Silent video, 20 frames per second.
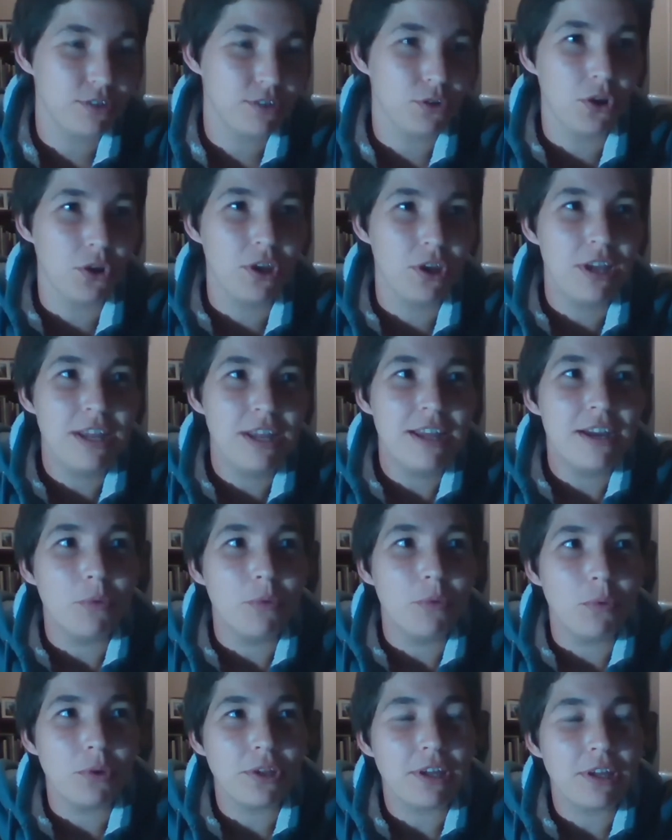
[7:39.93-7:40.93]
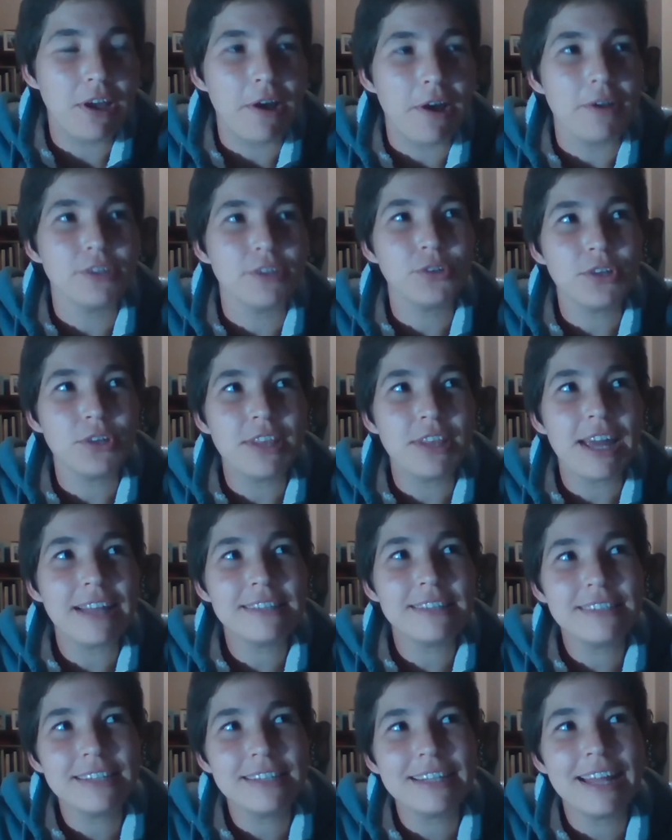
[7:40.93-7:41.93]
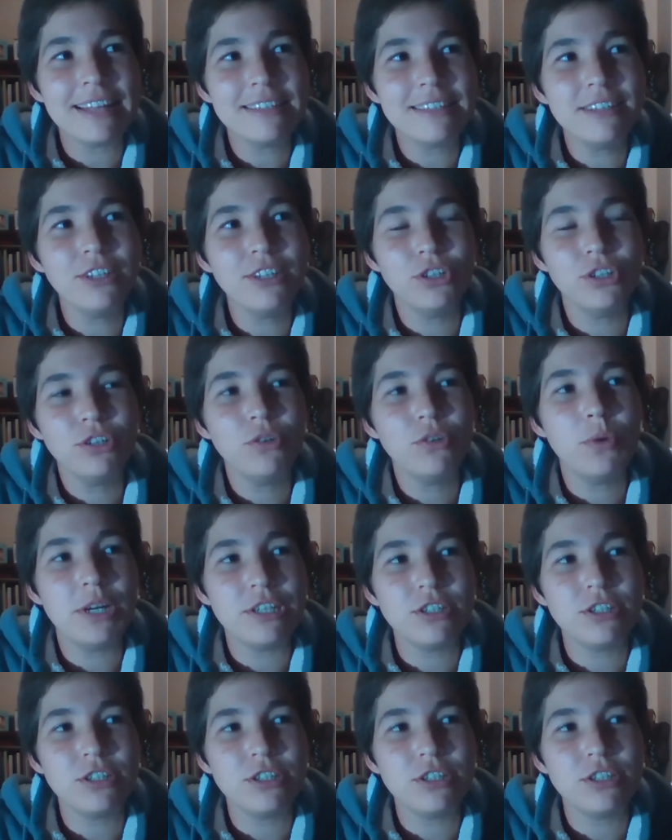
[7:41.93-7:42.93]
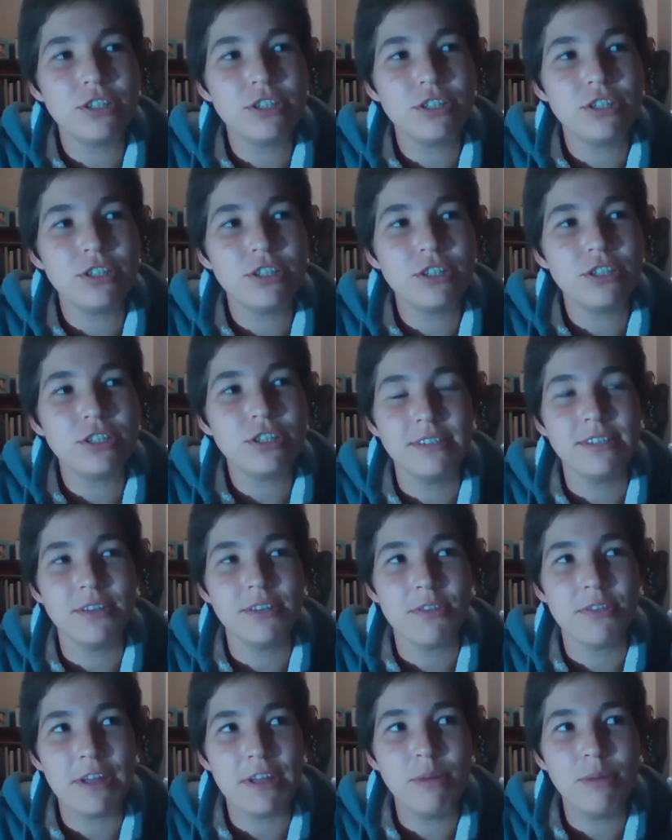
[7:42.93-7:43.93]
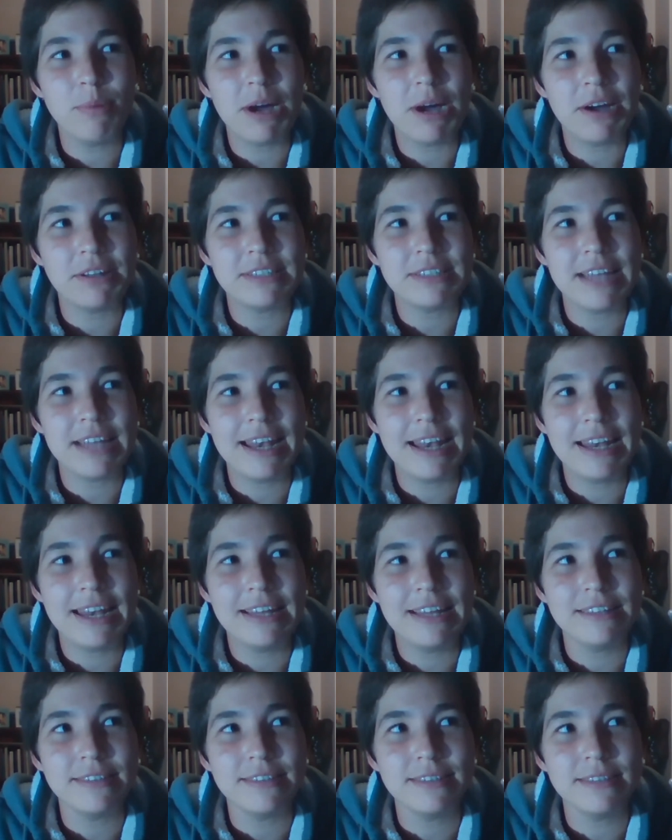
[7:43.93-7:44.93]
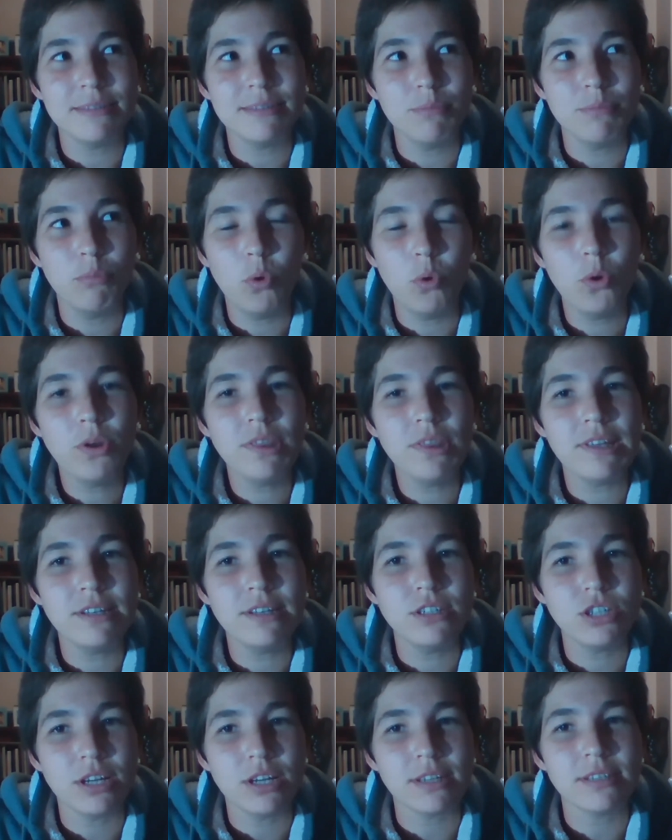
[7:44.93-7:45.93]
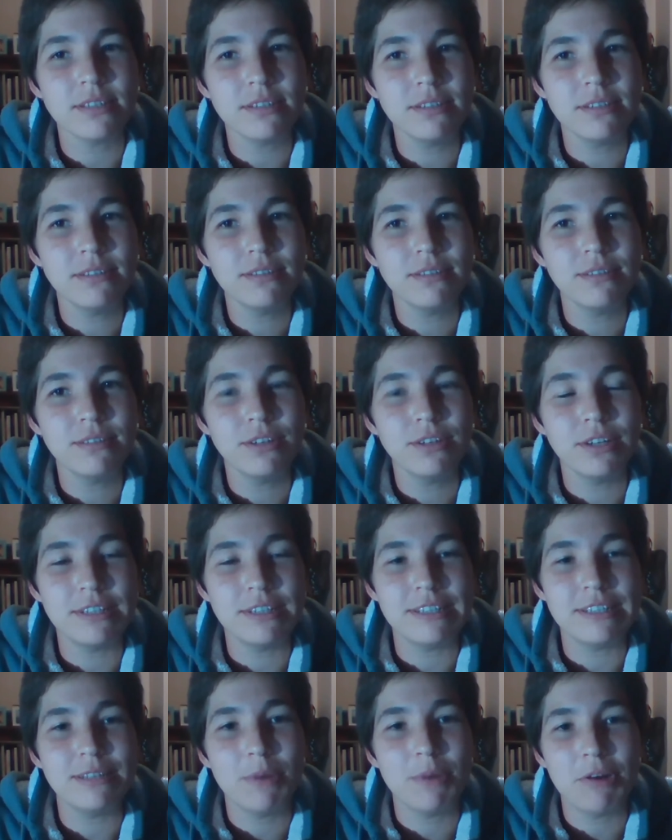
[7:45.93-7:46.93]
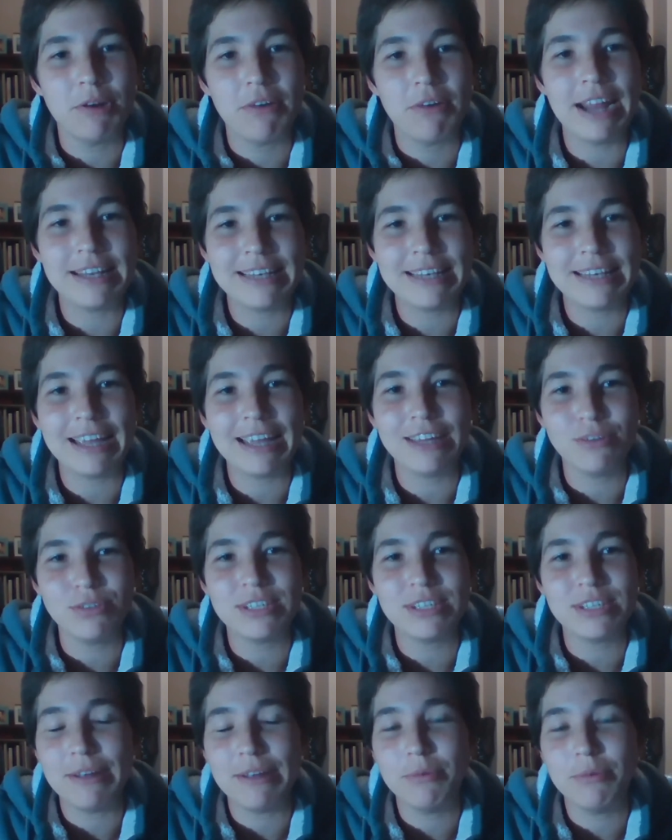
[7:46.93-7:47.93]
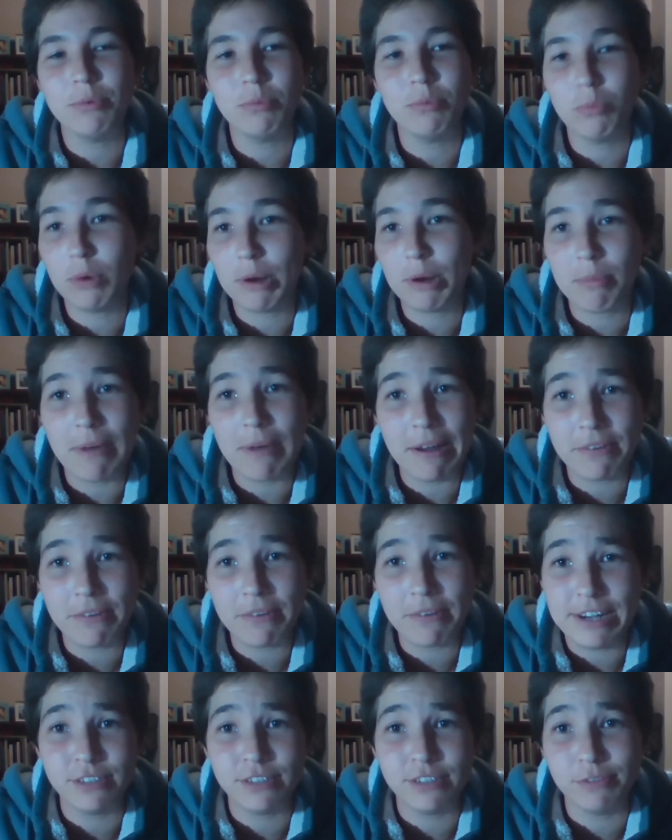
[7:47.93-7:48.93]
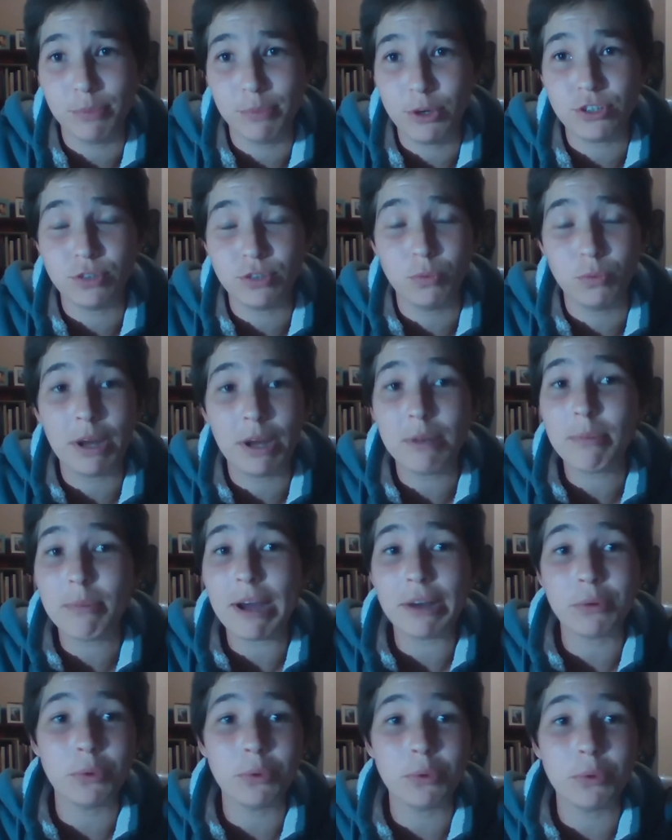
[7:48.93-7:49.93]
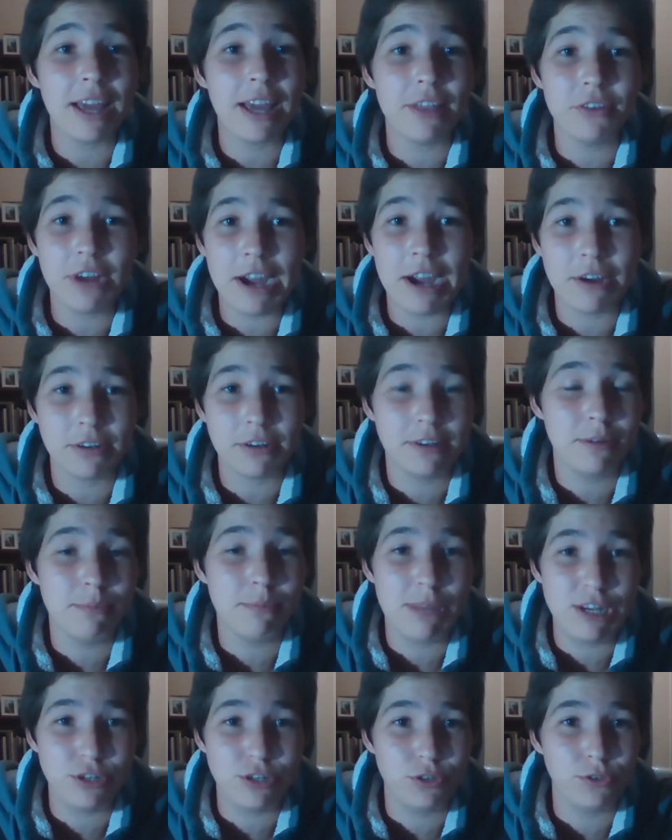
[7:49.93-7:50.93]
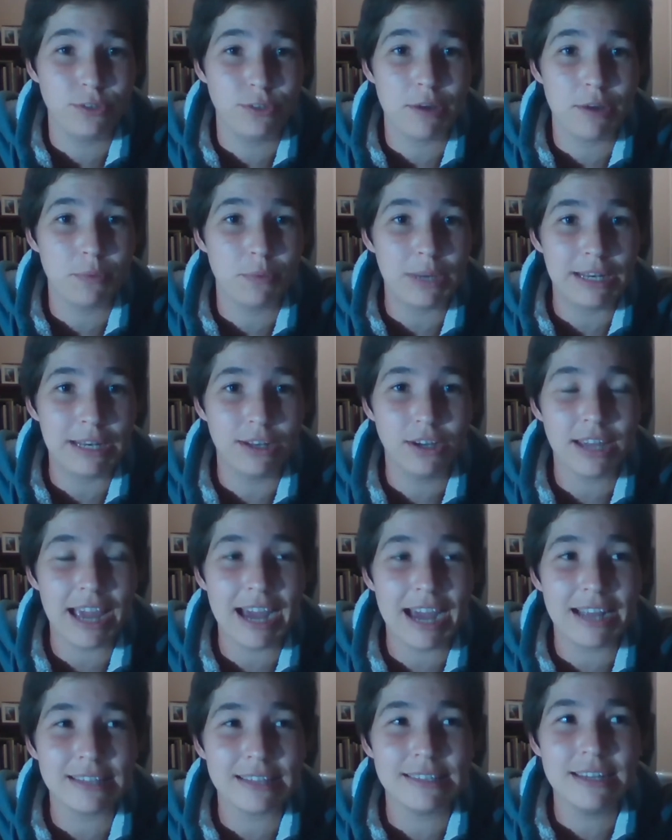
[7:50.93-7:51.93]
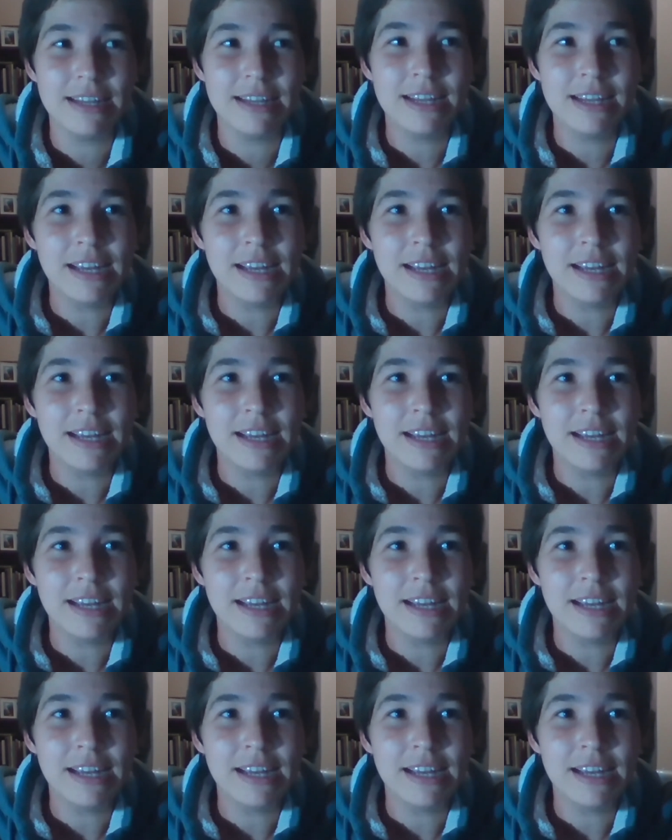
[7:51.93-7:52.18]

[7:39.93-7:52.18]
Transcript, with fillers: So mm-hmm. yeah, so that's that's a good question for us to, to think about. And it's more than just edema, right? Like you say, what about range of motion? What about all the other outcome measures that we look at?